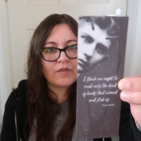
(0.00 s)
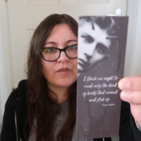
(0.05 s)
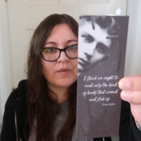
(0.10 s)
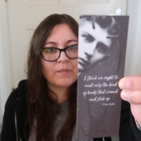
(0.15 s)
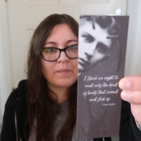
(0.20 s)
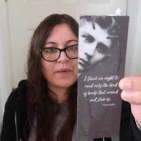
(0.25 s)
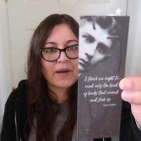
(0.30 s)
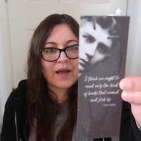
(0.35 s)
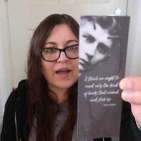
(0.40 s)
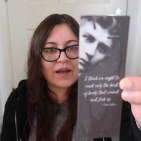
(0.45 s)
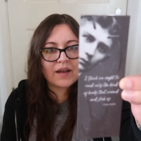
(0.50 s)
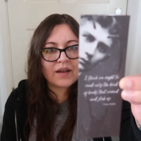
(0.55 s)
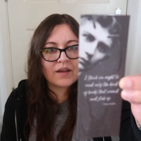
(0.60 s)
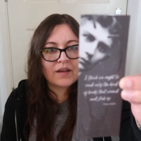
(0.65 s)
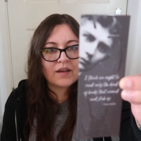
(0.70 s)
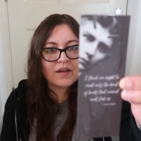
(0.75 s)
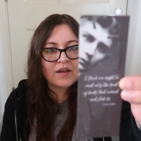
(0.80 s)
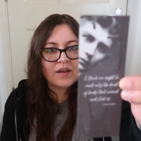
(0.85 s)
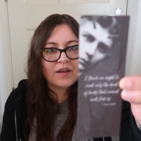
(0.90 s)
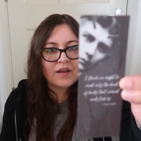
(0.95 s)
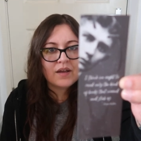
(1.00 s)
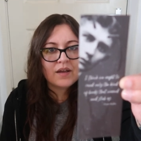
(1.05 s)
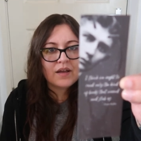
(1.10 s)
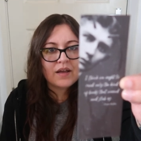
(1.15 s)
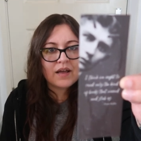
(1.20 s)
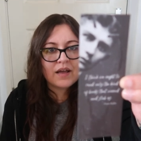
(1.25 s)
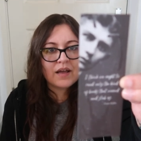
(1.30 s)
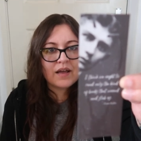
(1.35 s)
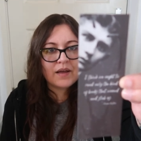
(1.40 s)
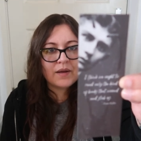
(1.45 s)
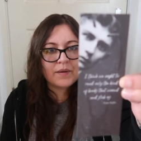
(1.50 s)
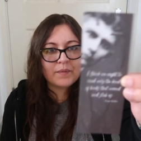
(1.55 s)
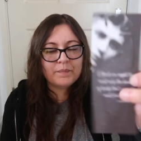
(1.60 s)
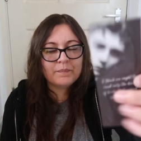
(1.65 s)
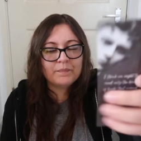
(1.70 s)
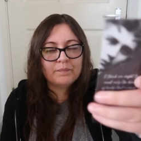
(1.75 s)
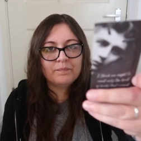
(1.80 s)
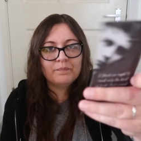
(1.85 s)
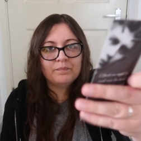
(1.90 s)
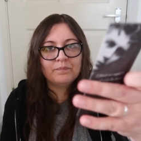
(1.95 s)
on the back,
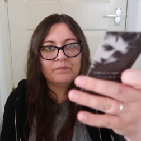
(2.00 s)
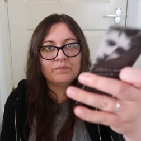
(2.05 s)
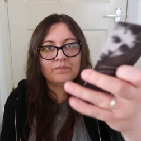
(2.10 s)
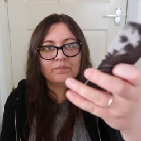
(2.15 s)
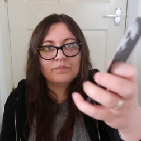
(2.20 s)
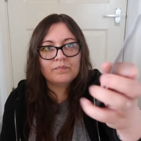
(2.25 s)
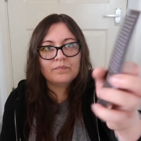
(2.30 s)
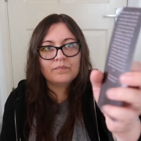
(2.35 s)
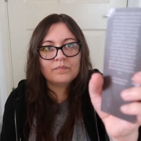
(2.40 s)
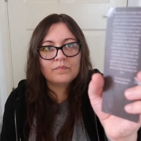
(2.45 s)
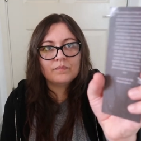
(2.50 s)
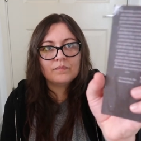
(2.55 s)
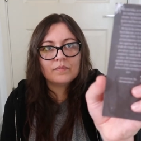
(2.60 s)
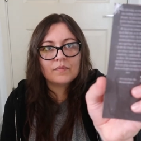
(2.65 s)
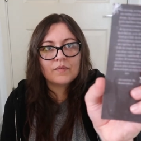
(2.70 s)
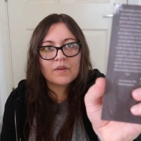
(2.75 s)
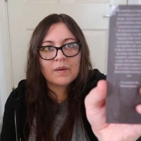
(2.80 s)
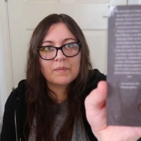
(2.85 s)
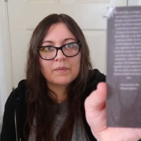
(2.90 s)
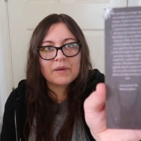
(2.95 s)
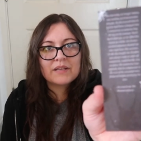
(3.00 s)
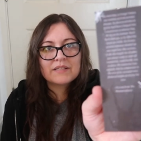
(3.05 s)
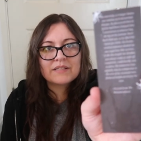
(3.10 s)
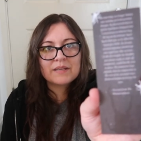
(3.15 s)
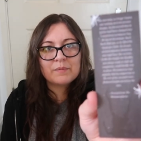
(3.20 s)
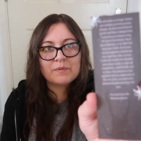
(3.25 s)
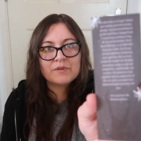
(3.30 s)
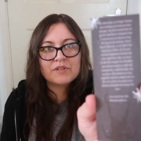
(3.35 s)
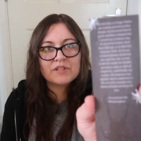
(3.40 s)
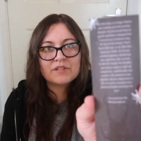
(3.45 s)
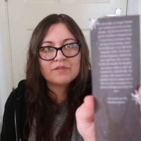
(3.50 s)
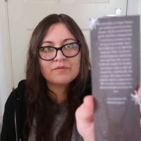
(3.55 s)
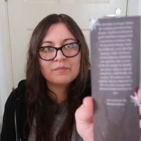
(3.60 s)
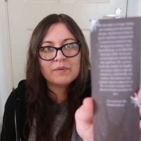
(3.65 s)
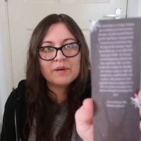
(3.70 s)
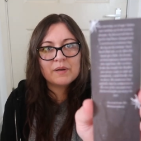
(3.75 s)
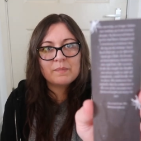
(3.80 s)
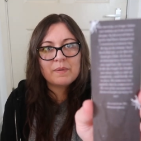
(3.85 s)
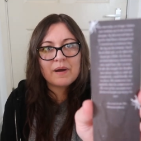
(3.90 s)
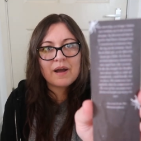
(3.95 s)
I'm guessing, which is some
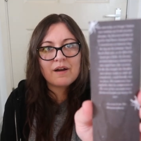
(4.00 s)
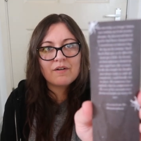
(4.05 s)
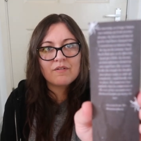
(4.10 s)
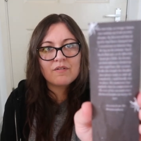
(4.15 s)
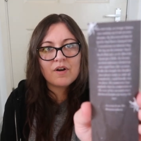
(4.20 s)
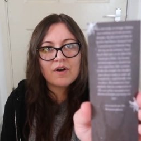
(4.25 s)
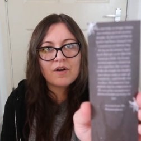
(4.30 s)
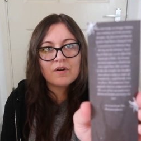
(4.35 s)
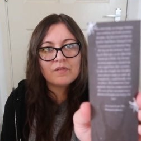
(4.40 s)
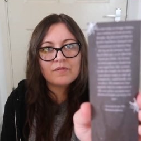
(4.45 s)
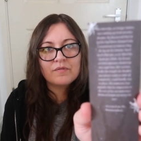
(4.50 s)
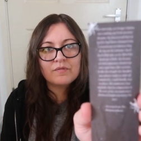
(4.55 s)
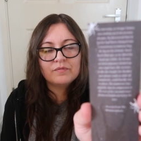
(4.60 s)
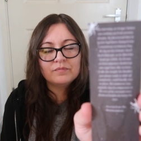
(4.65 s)
little paragraph